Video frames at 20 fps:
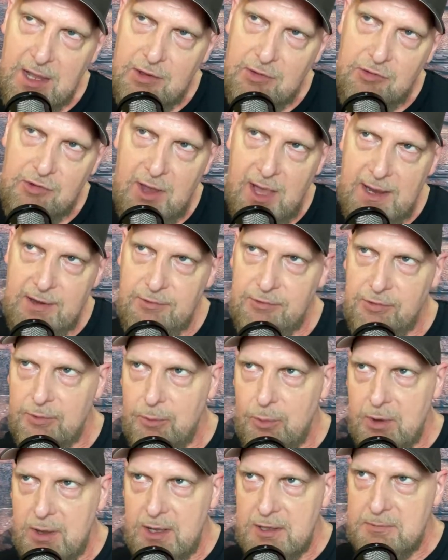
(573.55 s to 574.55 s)
change the
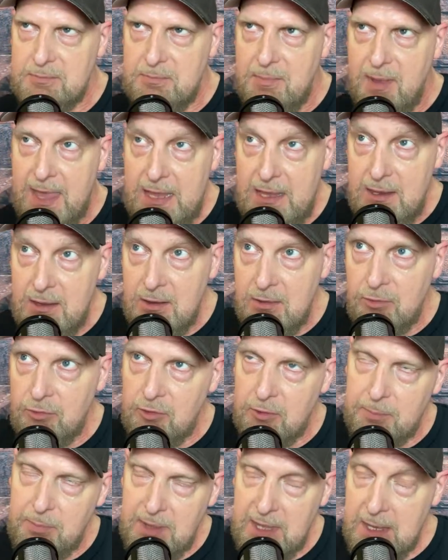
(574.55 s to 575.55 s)
word men
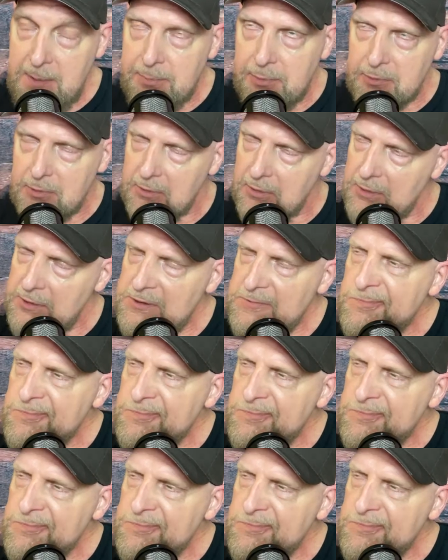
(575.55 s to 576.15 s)
to people,